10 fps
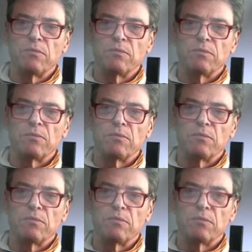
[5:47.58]

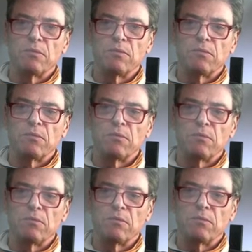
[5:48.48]

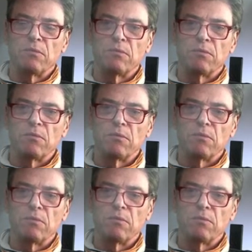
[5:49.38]

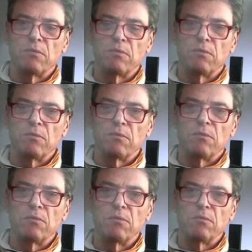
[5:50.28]

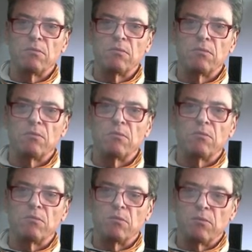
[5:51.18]

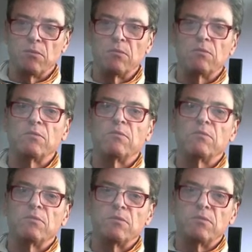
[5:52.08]

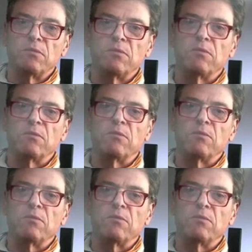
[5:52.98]
(not speaking)